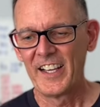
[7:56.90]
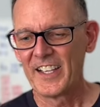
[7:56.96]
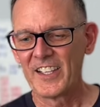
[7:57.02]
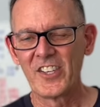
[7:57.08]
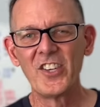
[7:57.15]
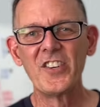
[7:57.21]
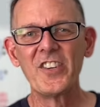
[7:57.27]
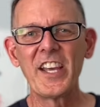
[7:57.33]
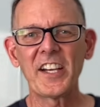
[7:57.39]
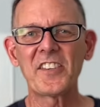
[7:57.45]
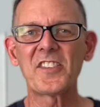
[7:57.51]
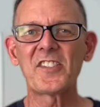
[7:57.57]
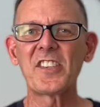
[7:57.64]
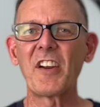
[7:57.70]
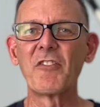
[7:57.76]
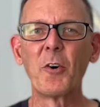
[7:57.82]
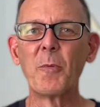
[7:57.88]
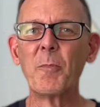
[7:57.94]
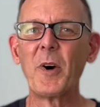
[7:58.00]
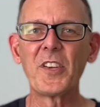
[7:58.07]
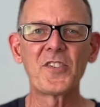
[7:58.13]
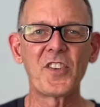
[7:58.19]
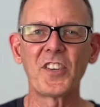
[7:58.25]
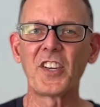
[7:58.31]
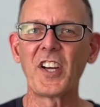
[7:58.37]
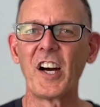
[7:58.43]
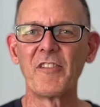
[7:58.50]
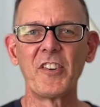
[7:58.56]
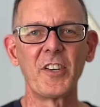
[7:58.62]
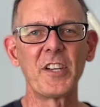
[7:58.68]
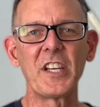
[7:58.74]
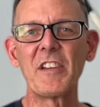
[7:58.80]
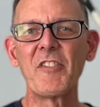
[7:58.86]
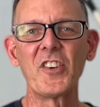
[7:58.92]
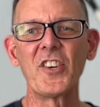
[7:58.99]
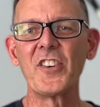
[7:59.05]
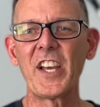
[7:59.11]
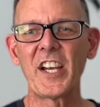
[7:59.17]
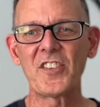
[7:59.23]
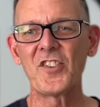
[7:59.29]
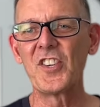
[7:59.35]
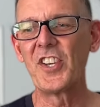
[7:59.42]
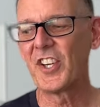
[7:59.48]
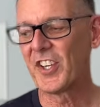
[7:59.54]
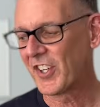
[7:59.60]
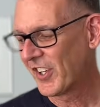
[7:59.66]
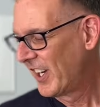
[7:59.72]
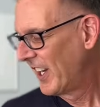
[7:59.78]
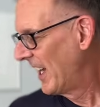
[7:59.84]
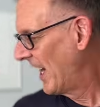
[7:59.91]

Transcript: your next several months are covered, even your next year.